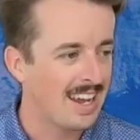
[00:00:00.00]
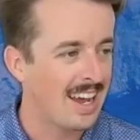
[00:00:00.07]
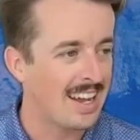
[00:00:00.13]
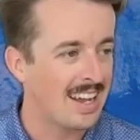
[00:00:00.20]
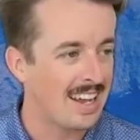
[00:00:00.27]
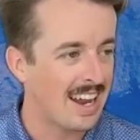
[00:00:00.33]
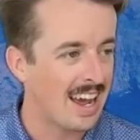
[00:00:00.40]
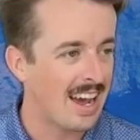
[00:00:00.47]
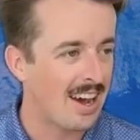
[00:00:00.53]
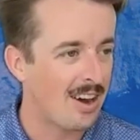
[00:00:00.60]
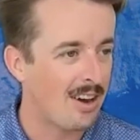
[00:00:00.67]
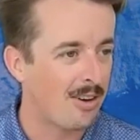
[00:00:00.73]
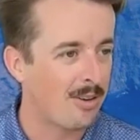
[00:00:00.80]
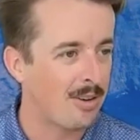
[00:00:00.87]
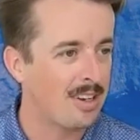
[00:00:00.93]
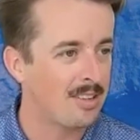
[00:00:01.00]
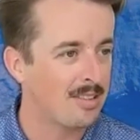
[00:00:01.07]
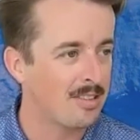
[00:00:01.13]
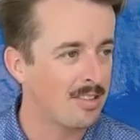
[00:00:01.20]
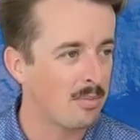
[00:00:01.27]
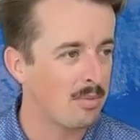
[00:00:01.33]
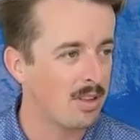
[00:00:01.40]
And now it's
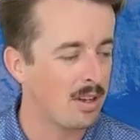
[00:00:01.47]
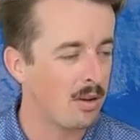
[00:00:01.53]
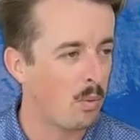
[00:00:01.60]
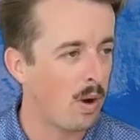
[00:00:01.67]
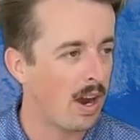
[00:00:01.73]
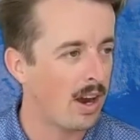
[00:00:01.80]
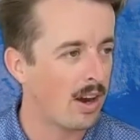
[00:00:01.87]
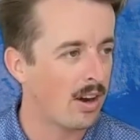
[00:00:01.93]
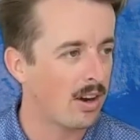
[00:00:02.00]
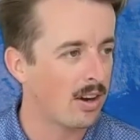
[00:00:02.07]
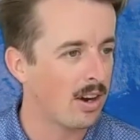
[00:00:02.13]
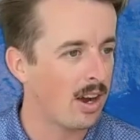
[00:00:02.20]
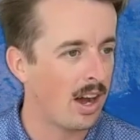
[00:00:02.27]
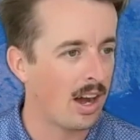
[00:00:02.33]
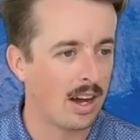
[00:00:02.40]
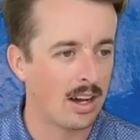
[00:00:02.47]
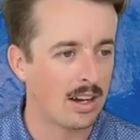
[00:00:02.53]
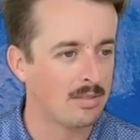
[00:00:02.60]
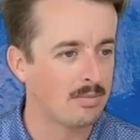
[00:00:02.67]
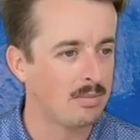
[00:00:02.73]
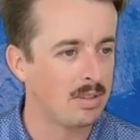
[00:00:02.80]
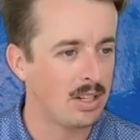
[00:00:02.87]
something where,
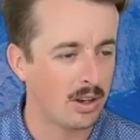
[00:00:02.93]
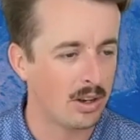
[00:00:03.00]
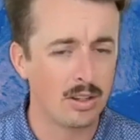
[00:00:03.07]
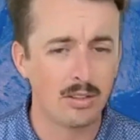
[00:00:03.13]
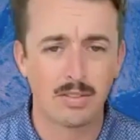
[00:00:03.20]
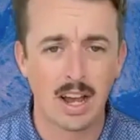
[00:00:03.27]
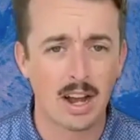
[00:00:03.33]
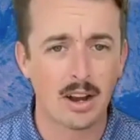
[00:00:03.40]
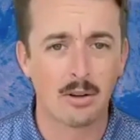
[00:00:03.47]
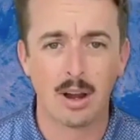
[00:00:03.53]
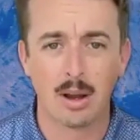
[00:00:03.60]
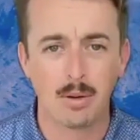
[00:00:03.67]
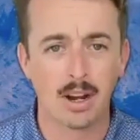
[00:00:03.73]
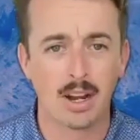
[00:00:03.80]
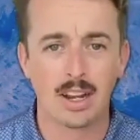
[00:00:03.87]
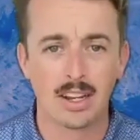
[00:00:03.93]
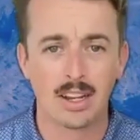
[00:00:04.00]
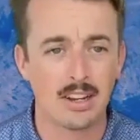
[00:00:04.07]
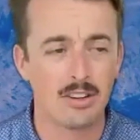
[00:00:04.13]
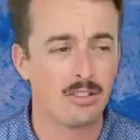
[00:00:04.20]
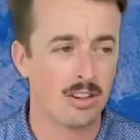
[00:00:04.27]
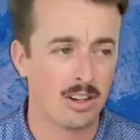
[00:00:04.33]
uh, you know, you've got great
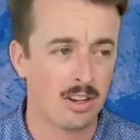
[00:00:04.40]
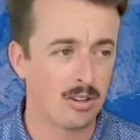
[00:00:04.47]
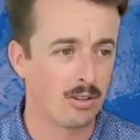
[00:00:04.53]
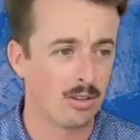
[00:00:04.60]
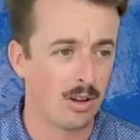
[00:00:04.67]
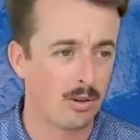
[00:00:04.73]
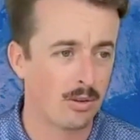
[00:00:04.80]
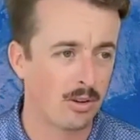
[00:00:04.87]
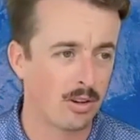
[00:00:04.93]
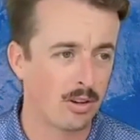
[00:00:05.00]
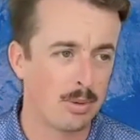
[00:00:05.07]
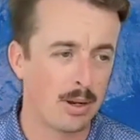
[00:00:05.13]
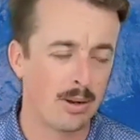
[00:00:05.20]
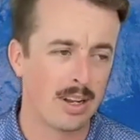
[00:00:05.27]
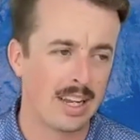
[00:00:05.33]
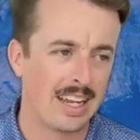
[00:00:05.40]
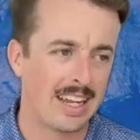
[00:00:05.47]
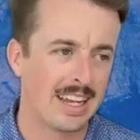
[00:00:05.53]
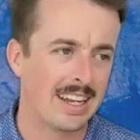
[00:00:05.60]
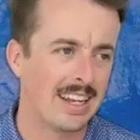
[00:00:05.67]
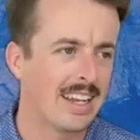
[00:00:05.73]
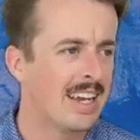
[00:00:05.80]
recognition in your local community
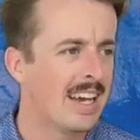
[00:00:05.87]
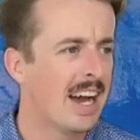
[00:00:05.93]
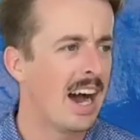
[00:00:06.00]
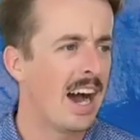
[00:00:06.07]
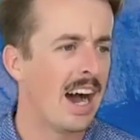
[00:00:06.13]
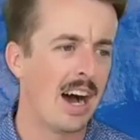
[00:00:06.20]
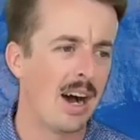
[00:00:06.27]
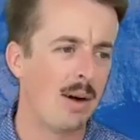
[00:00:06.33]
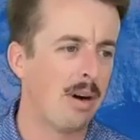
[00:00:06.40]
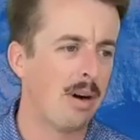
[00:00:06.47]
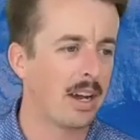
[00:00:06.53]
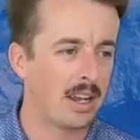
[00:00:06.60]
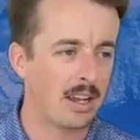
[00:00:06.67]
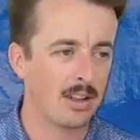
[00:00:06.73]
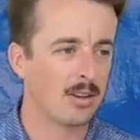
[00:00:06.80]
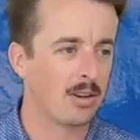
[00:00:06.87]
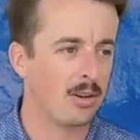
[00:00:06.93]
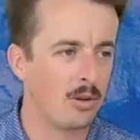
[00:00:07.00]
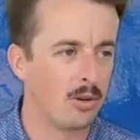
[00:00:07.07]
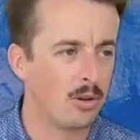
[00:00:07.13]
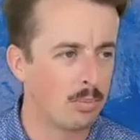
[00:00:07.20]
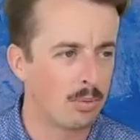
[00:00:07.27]
and um, a killer
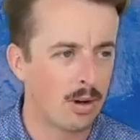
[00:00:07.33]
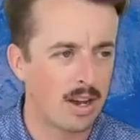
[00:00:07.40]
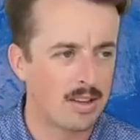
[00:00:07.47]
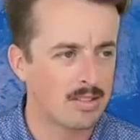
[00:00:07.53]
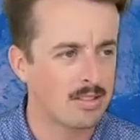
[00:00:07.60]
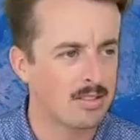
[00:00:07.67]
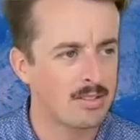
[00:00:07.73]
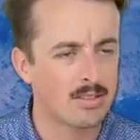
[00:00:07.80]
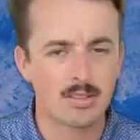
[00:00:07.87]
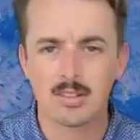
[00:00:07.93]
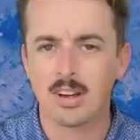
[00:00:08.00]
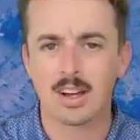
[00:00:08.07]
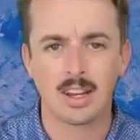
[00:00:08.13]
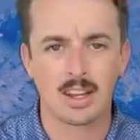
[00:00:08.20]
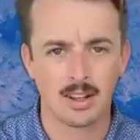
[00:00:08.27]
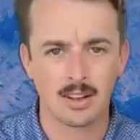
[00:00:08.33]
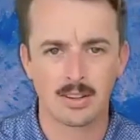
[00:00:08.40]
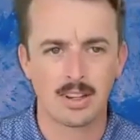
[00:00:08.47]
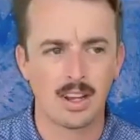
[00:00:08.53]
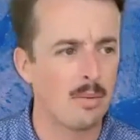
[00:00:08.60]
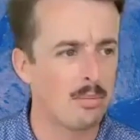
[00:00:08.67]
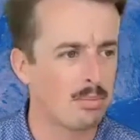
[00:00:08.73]
Google presence, killer mm-hmm.
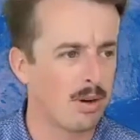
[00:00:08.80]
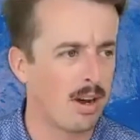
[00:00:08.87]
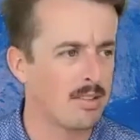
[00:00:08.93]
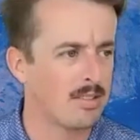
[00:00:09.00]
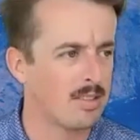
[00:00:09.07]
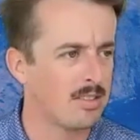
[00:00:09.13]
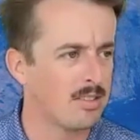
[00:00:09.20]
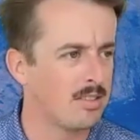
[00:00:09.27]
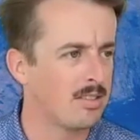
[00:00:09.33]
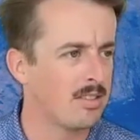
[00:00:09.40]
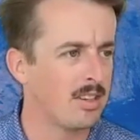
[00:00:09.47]
Yelp presence.